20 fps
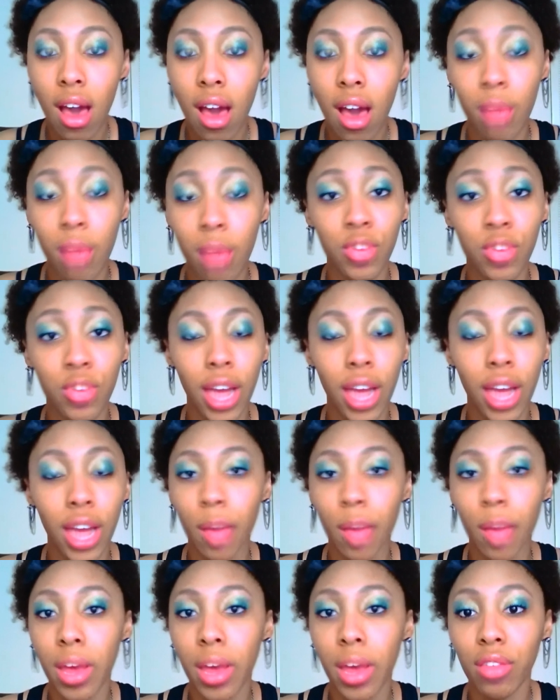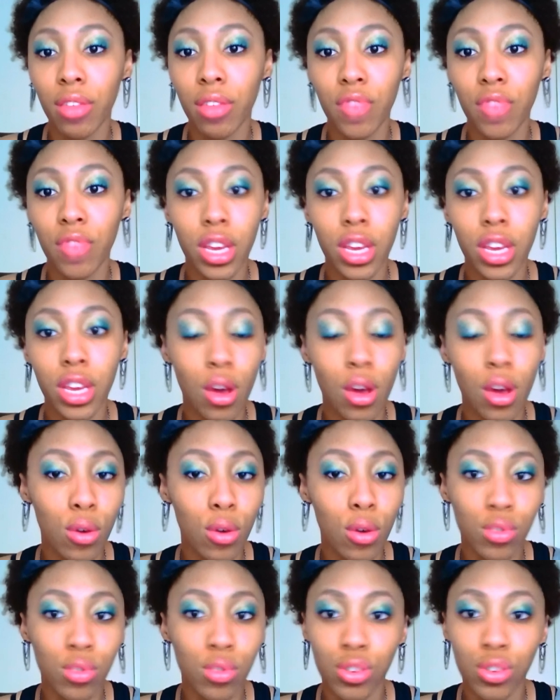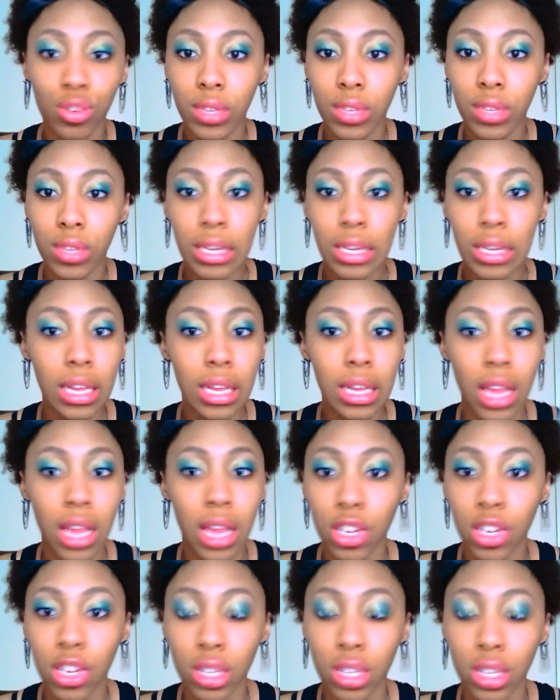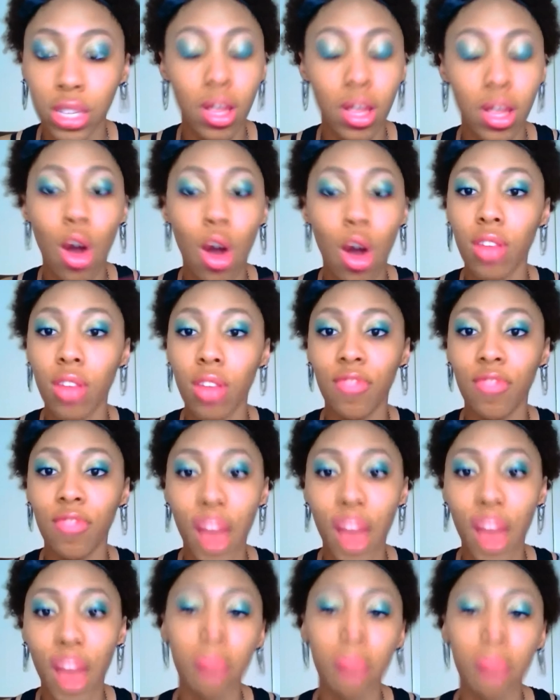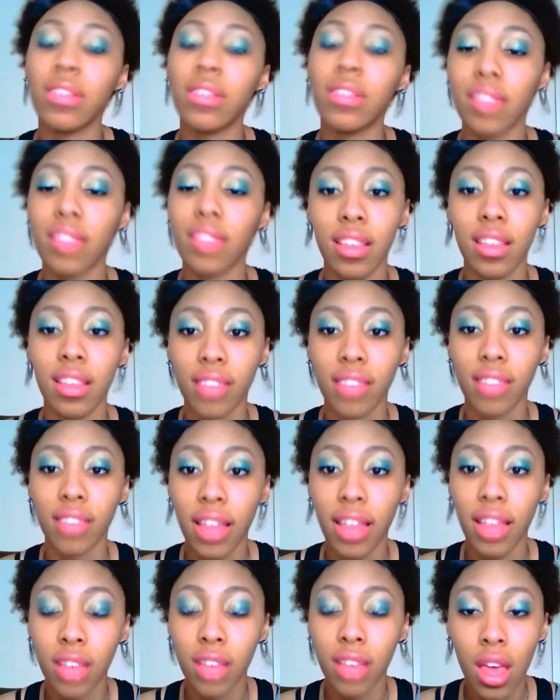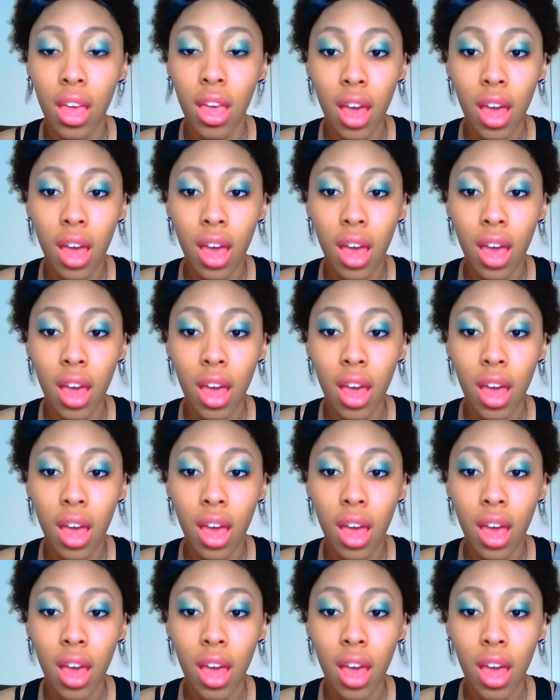If you check out my other videos, you'll see like just all the fabulous things that